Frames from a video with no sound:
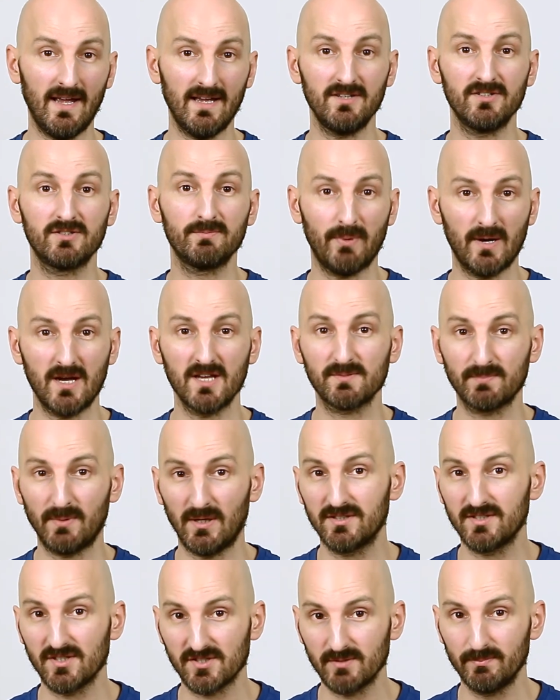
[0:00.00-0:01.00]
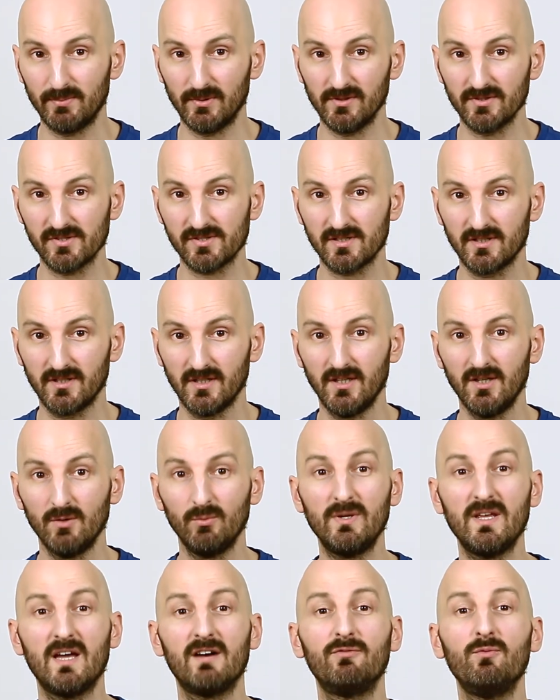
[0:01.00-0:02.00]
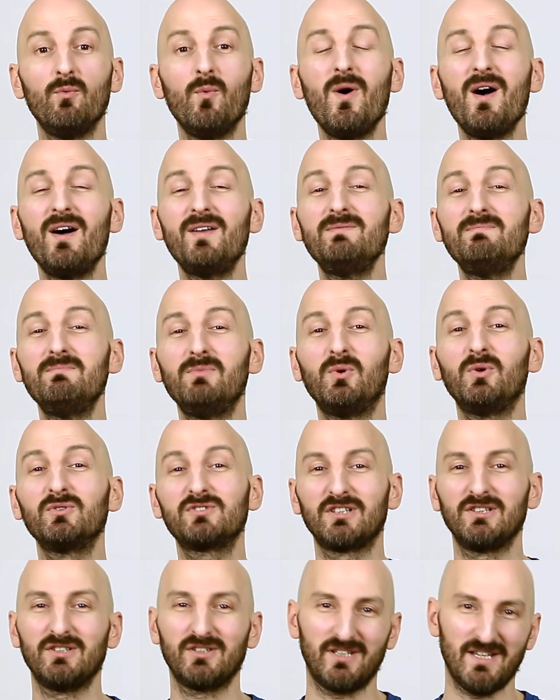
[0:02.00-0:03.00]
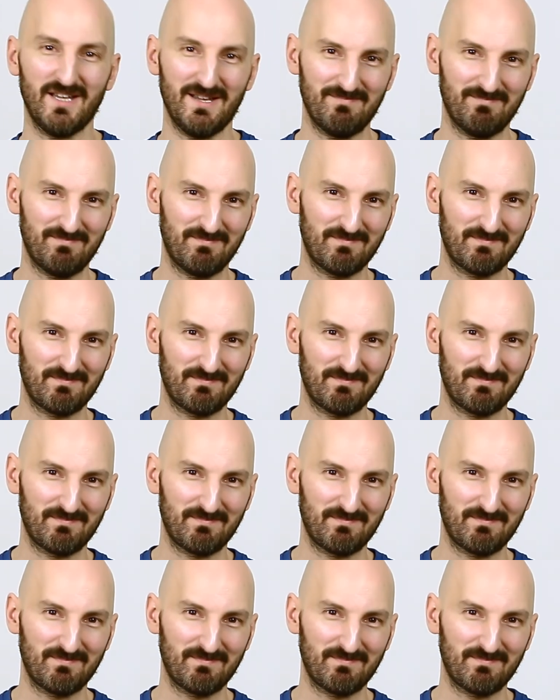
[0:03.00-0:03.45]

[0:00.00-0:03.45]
and past participles. We have one more to look at.